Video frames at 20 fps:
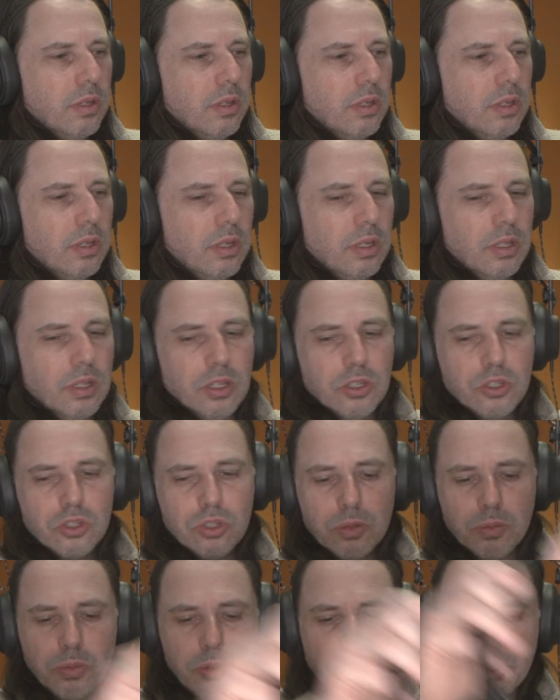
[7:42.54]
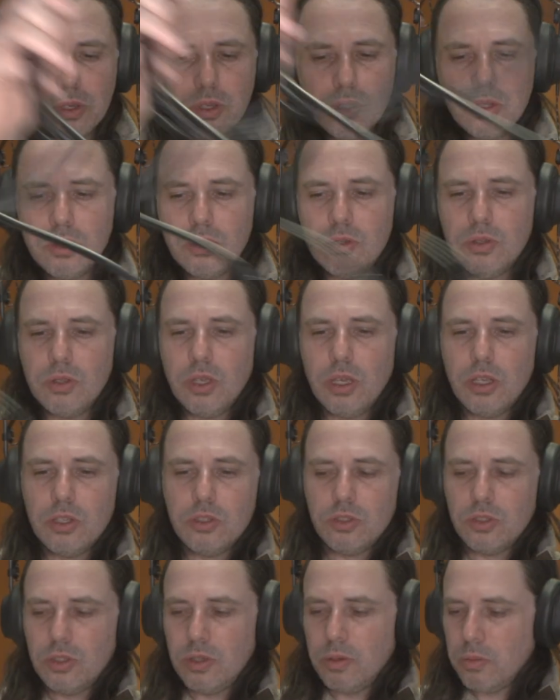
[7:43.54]
and it should plug into the
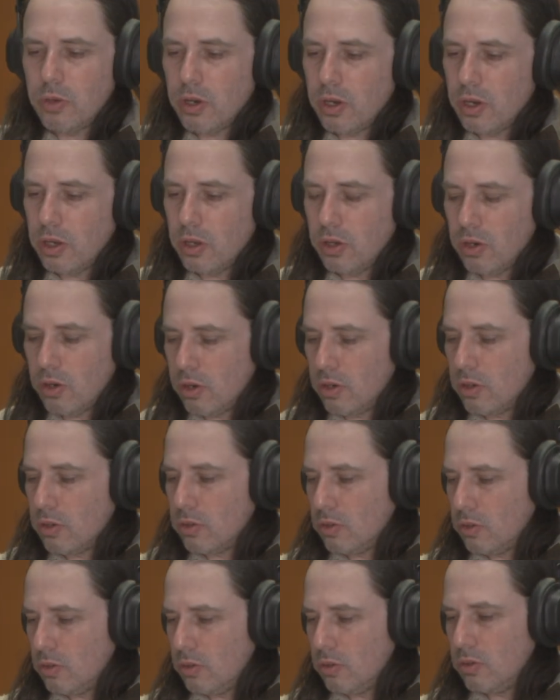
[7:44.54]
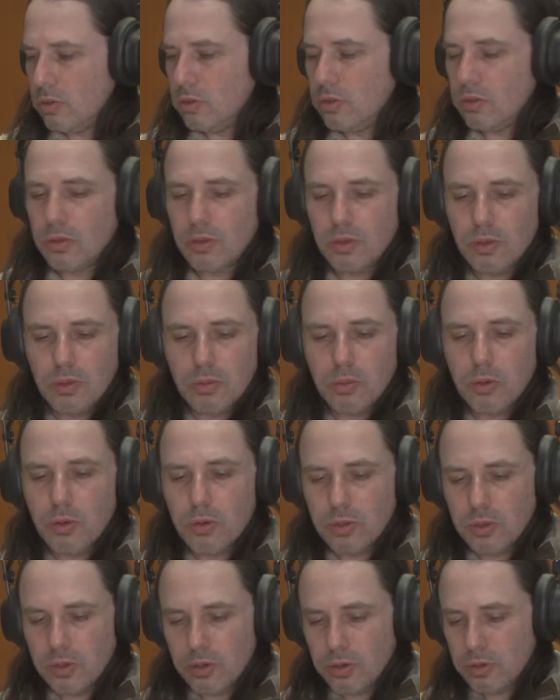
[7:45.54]
HDMI onto the
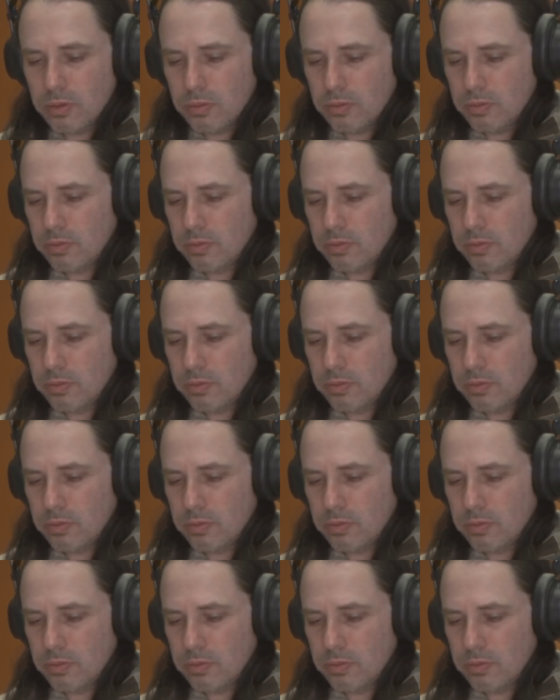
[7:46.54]
port here.